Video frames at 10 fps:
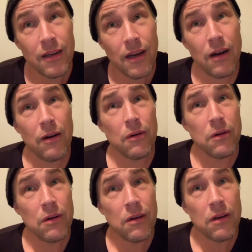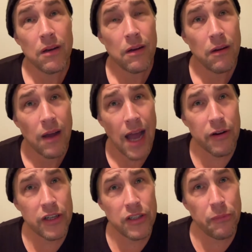Oh,
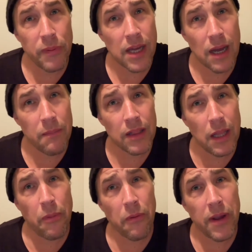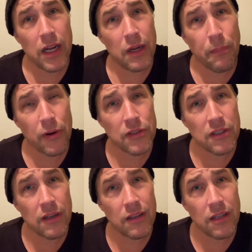how did you become a liberated
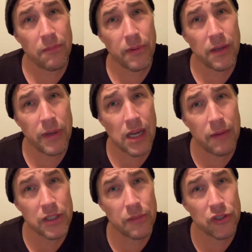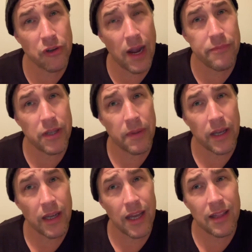person to be, become subscribed to
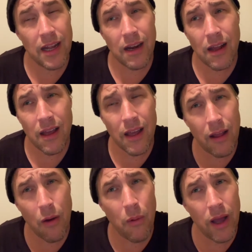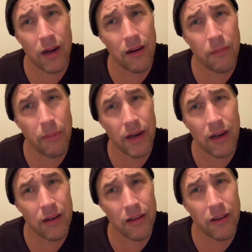me? And then, and a what?
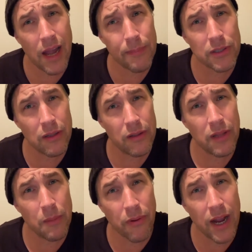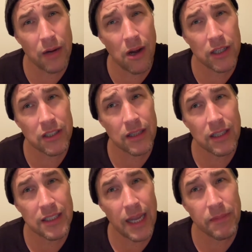But you're absolutely brainwashed at
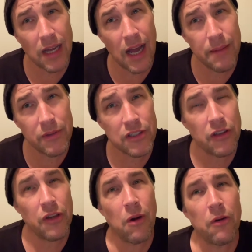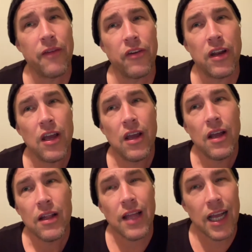the same time, and so you won't even
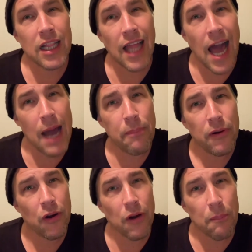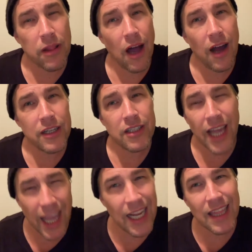like clap or applaud
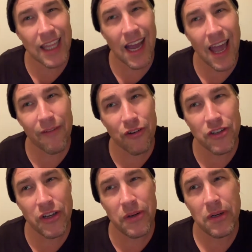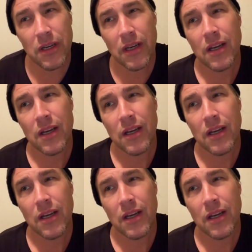to anything I ever do?